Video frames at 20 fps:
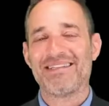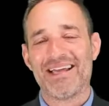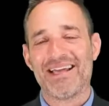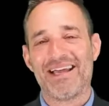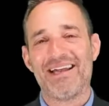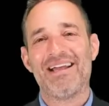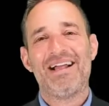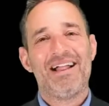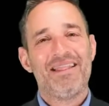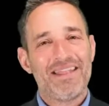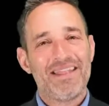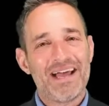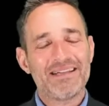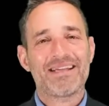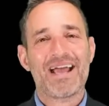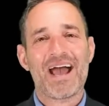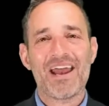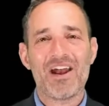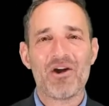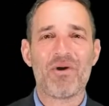And I said,
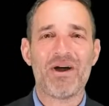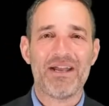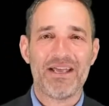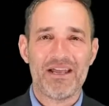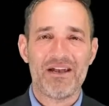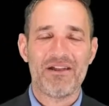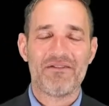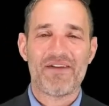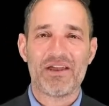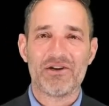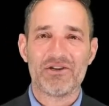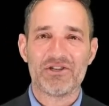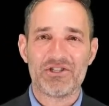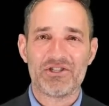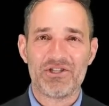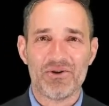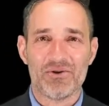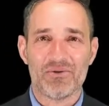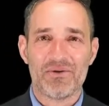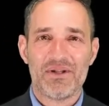that's kind of what
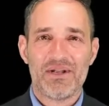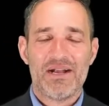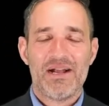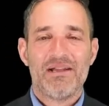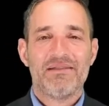innovators do.